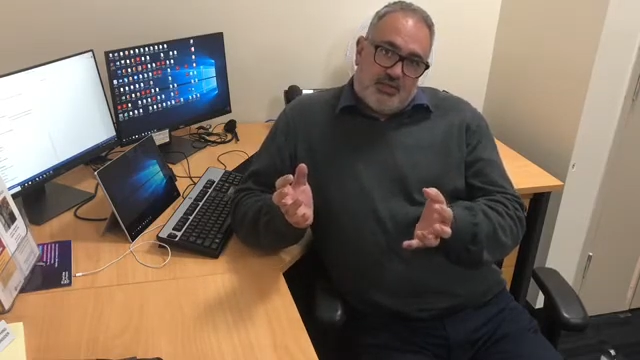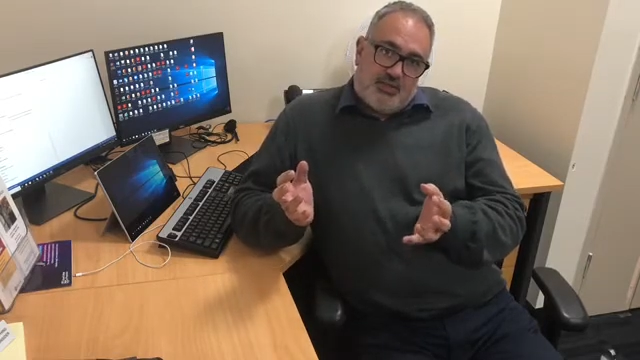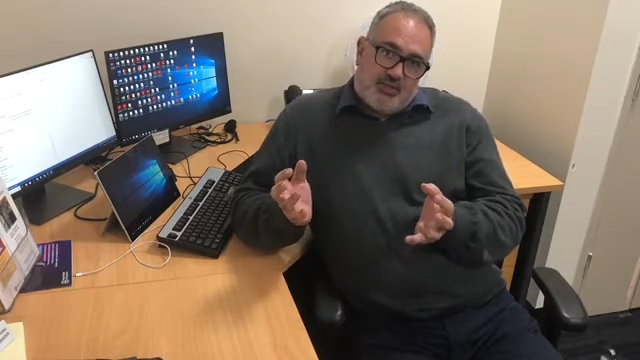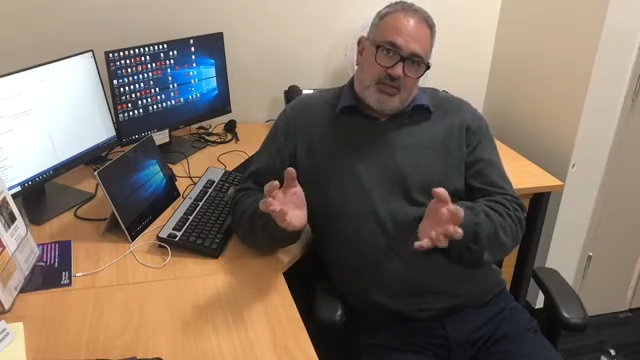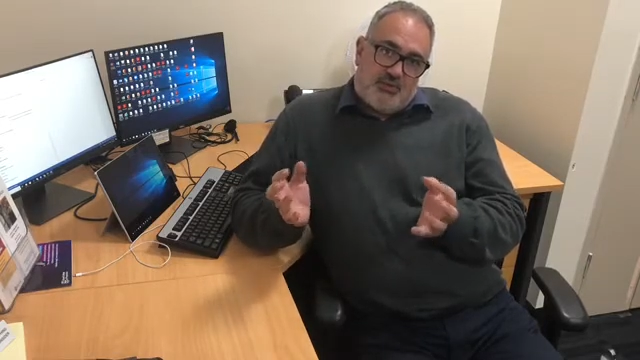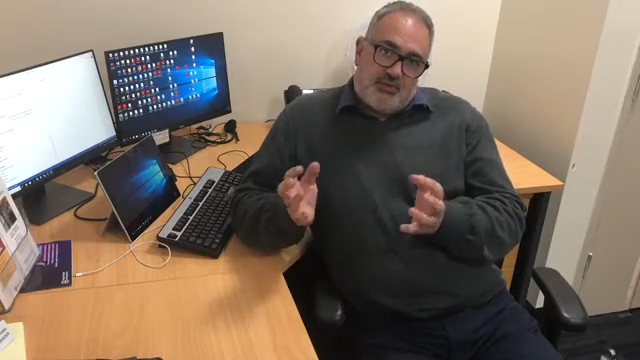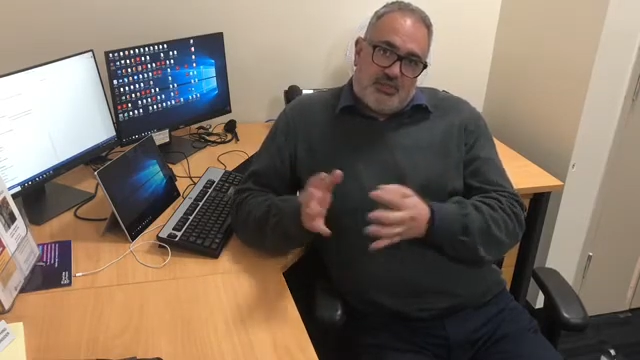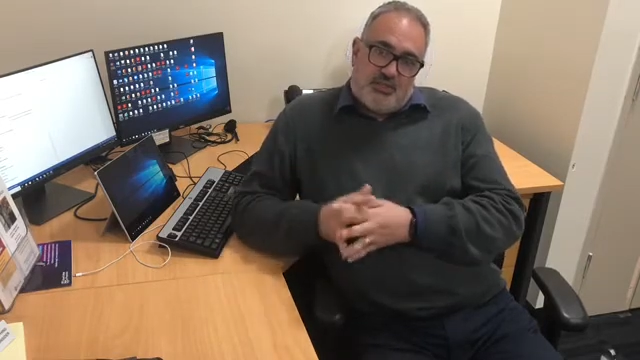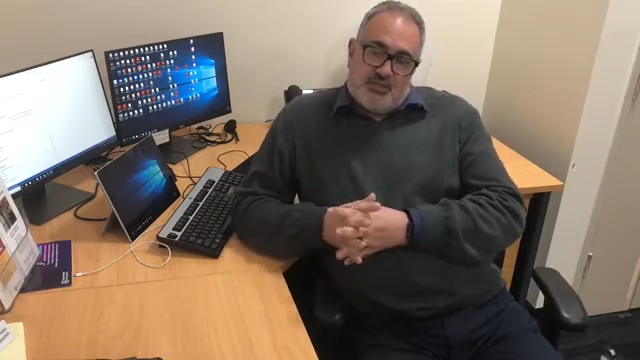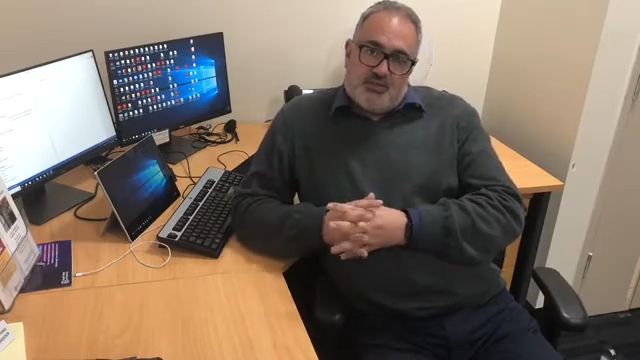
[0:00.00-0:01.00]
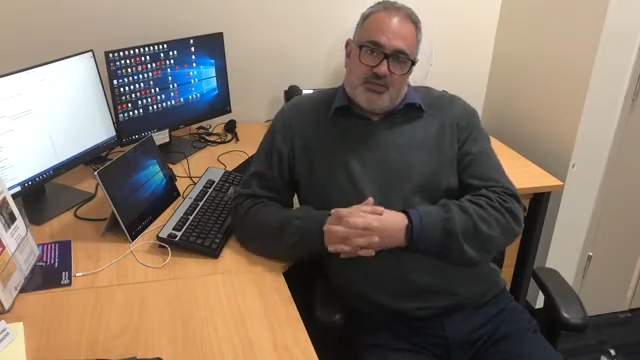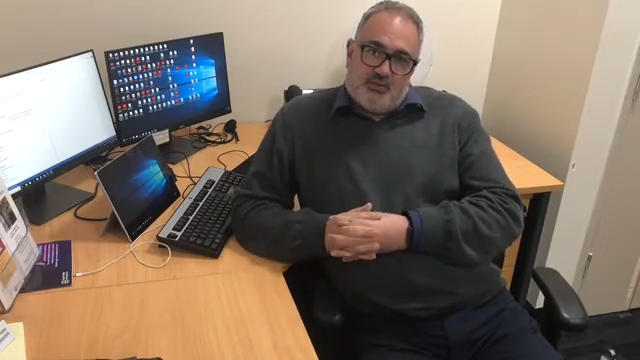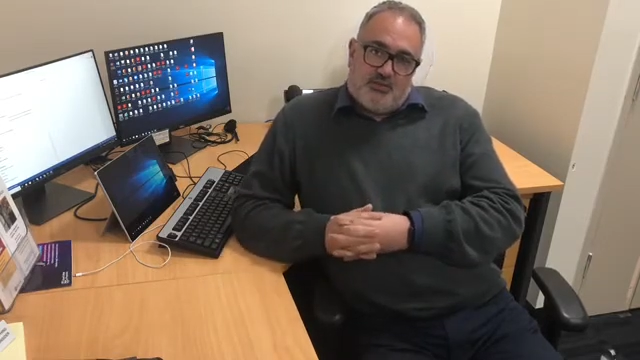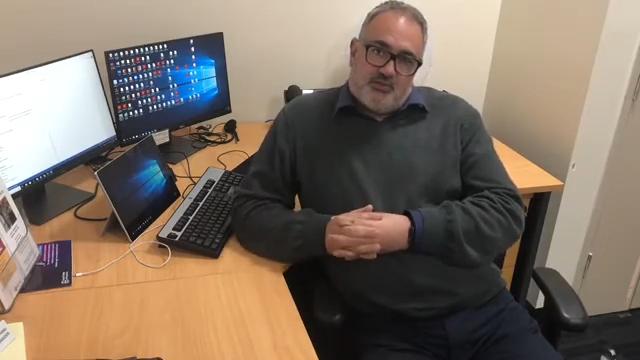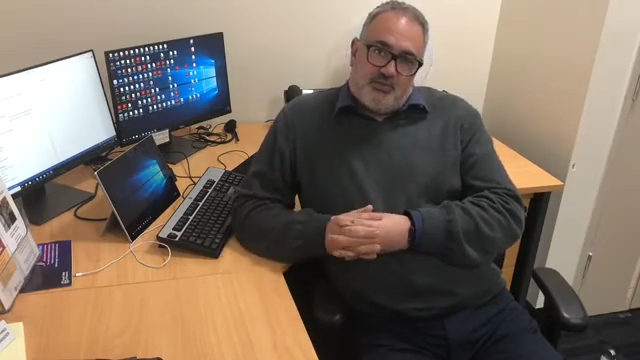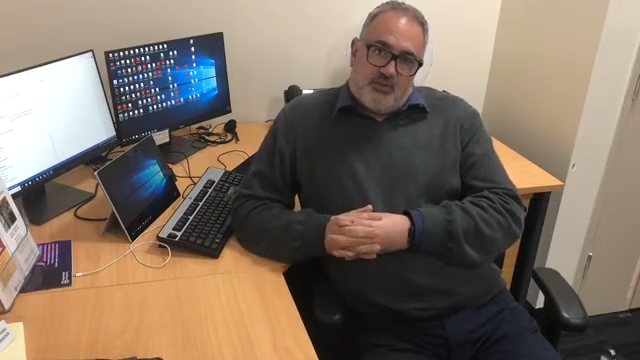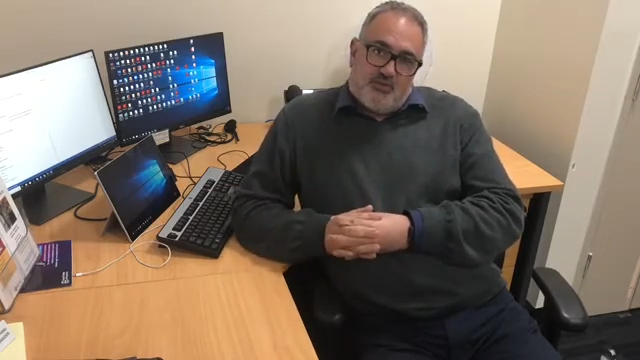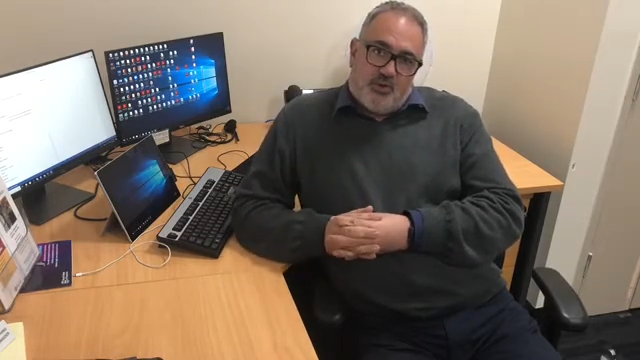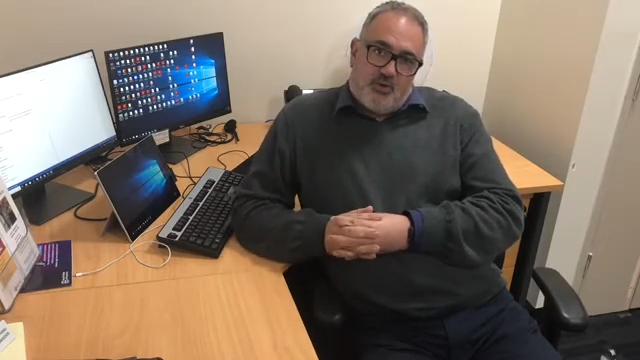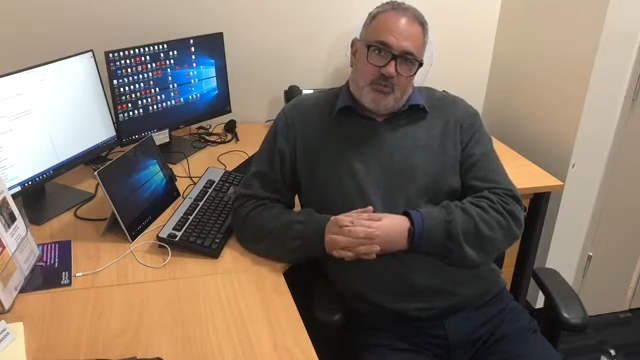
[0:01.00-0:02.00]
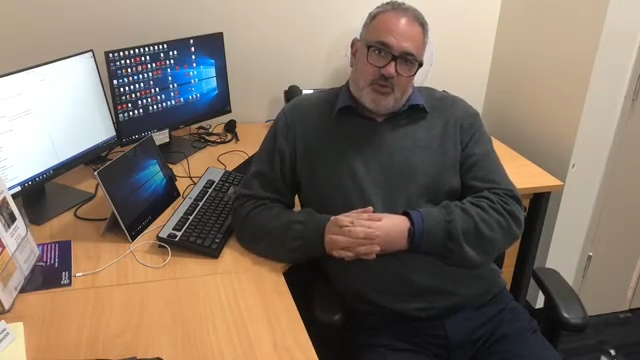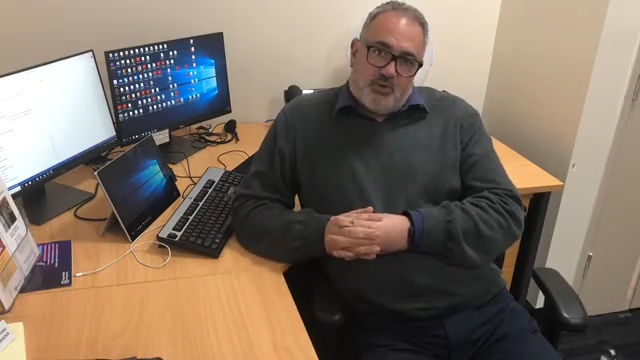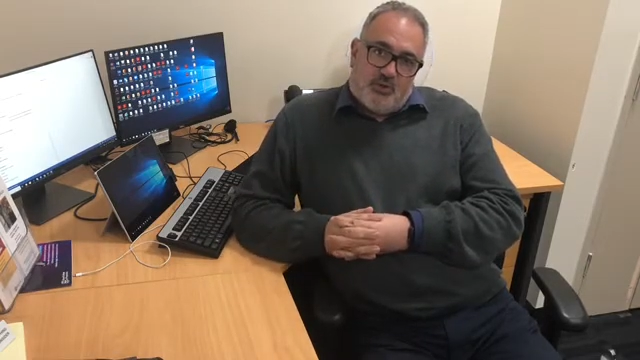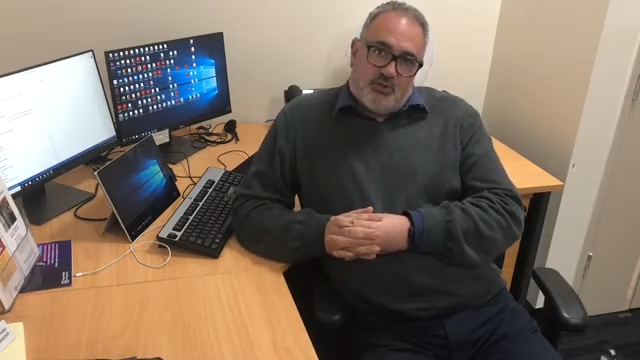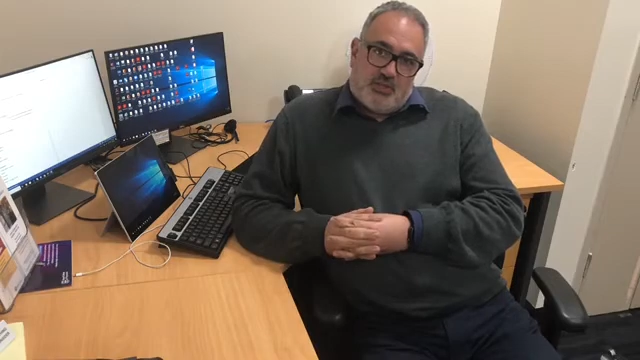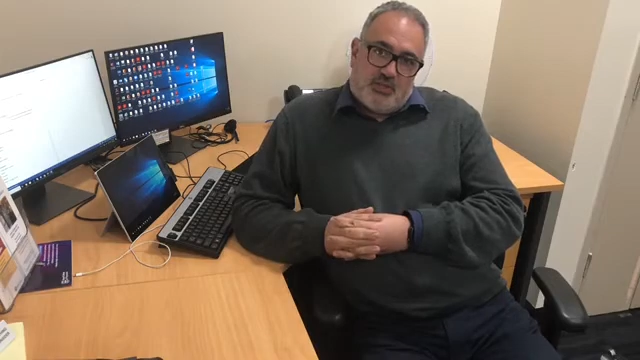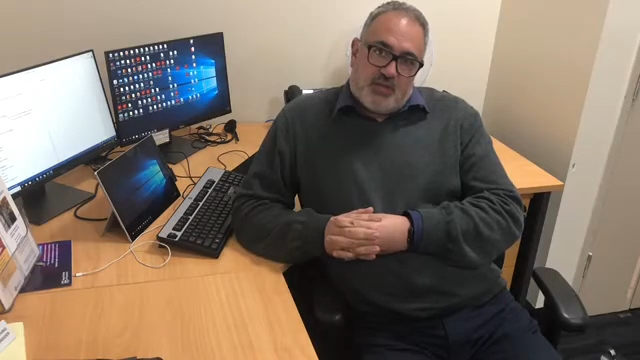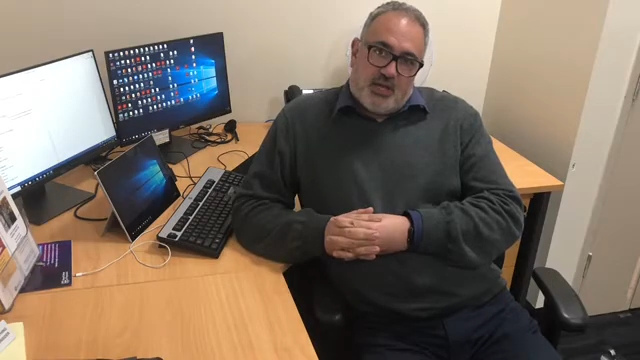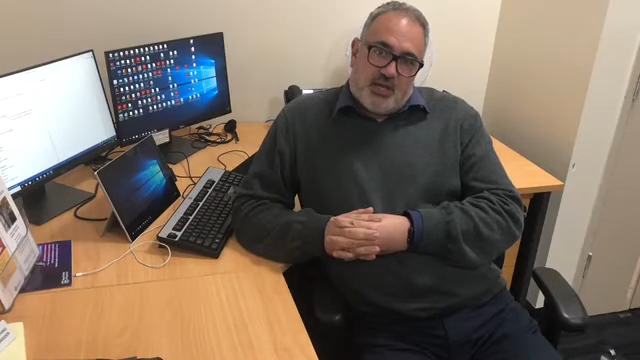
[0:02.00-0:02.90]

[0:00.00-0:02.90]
the doses of opioids